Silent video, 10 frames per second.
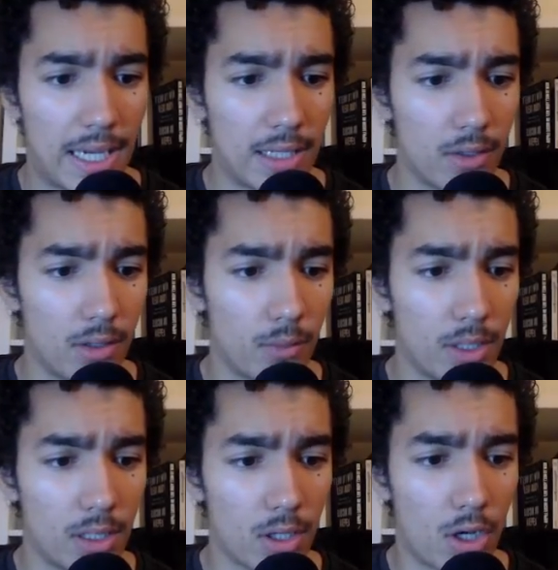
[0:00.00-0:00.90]
and then
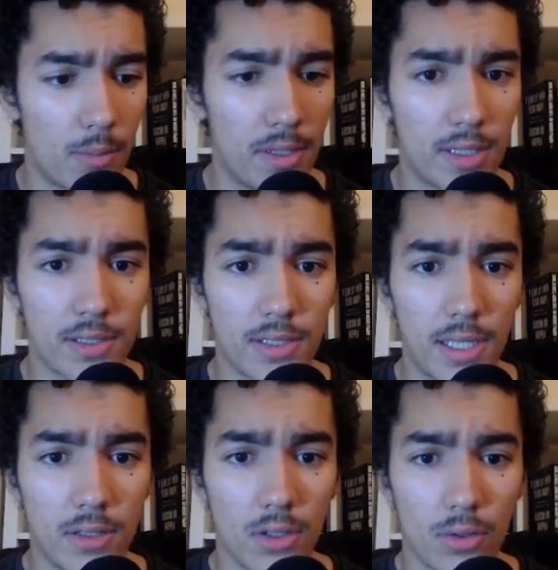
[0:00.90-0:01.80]
we're going to copy this
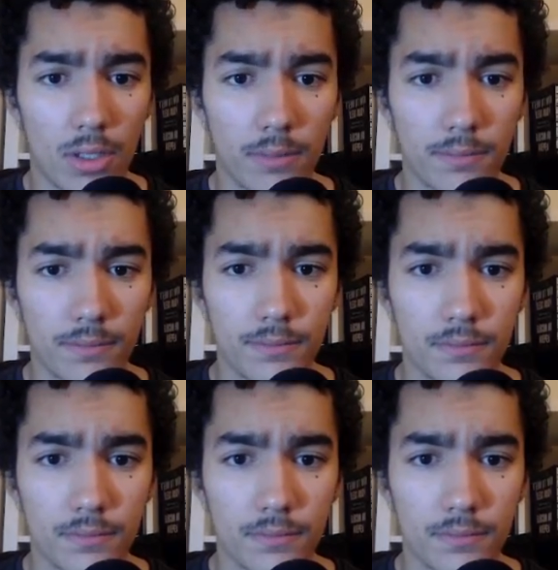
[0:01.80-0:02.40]
Zen token